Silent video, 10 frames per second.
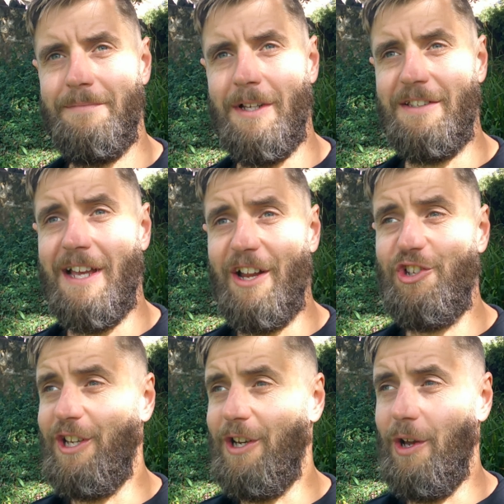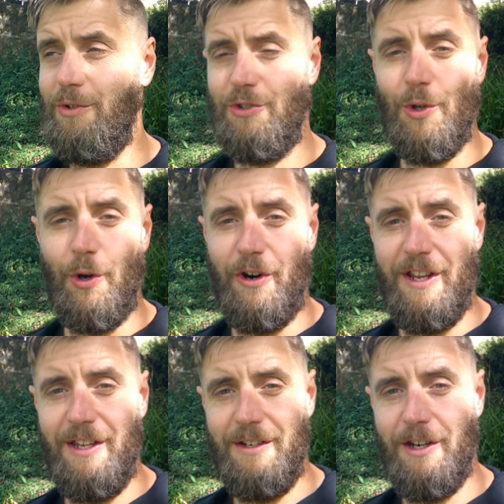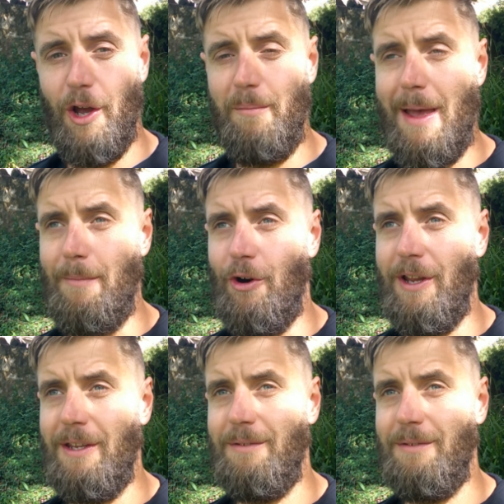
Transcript: attaching no story, no memory.